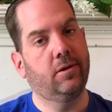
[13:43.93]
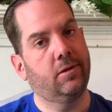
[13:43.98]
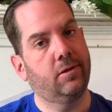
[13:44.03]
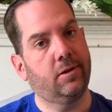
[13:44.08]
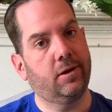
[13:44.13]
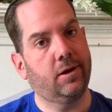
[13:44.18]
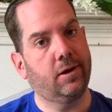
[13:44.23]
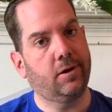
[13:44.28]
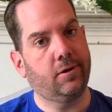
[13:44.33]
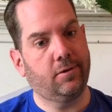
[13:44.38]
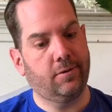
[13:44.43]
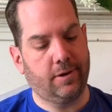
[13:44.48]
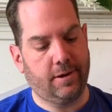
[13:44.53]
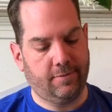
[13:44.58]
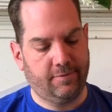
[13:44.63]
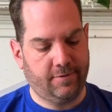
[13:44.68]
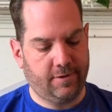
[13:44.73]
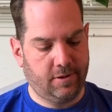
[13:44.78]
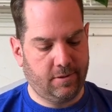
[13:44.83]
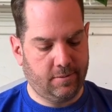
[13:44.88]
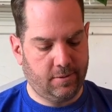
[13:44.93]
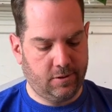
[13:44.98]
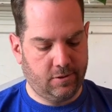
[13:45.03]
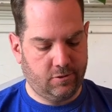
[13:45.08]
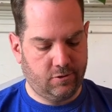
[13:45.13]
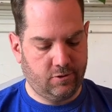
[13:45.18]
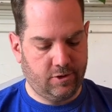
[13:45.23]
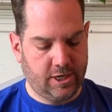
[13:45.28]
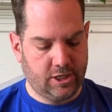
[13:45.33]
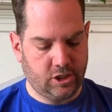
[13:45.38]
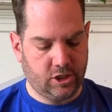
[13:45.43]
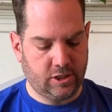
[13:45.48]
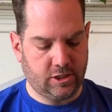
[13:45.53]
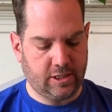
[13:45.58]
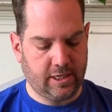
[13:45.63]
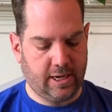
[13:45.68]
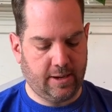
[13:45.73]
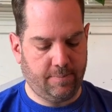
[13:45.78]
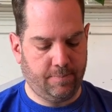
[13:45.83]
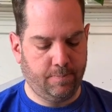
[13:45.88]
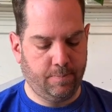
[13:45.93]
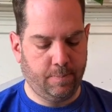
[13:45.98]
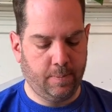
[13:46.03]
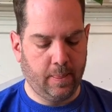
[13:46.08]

There I go, now following my own directions again.